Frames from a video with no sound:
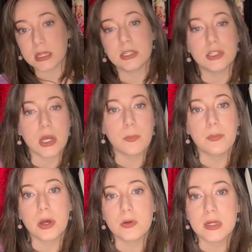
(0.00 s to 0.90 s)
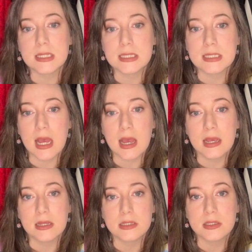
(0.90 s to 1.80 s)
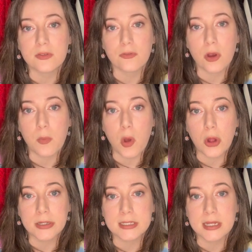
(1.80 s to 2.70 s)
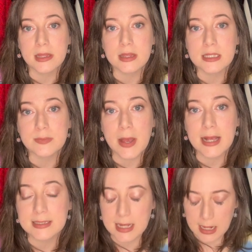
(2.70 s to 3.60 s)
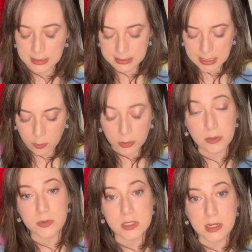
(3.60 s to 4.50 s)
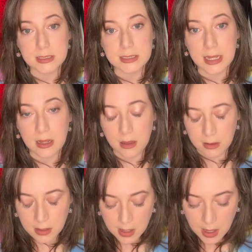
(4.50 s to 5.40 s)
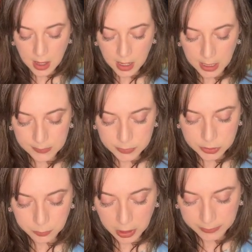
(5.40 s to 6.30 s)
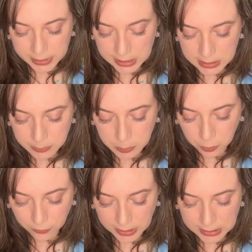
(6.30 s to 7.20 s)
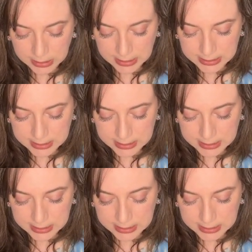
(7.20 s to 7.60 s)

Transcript: the jumbo size from Ulta this past holiday when it was on sale. So I'm probably going to be moving into this